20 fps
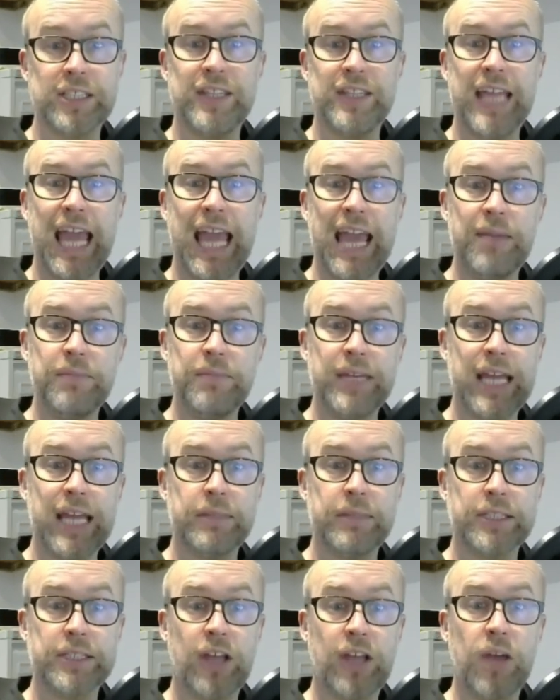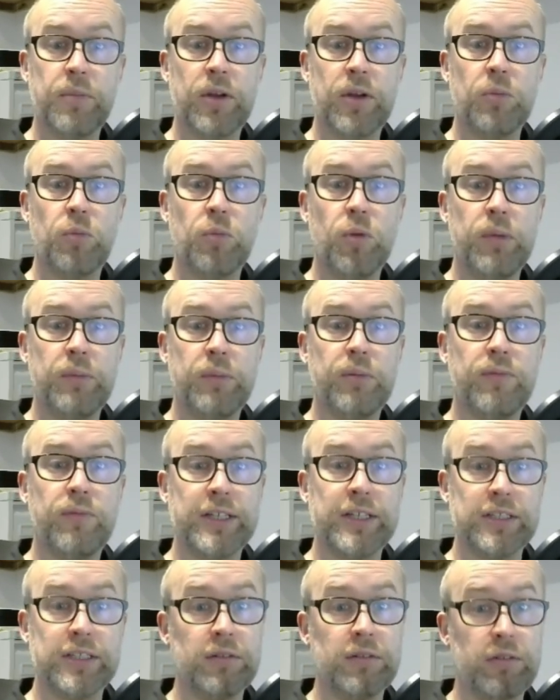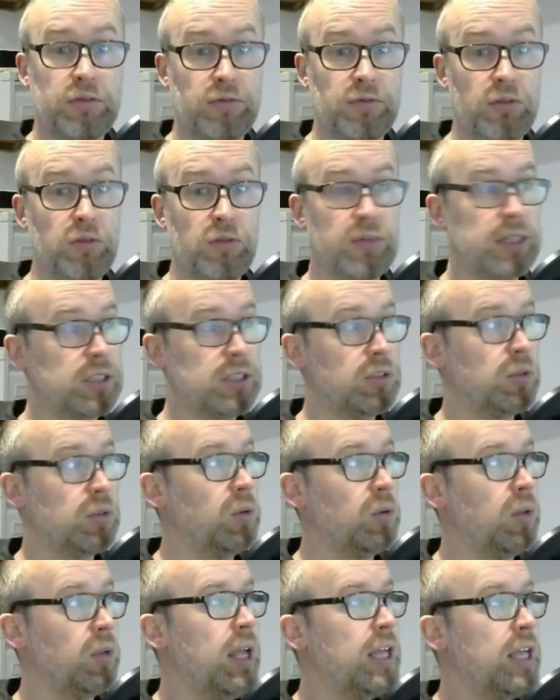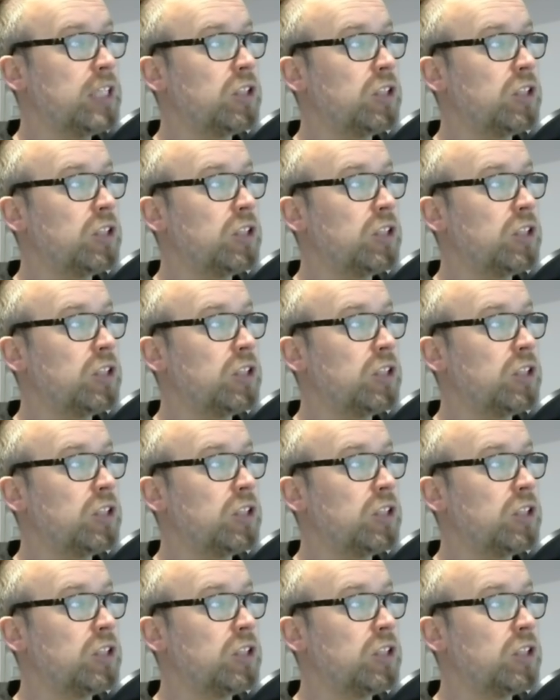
the MDM assignment will be provisioned through this tool.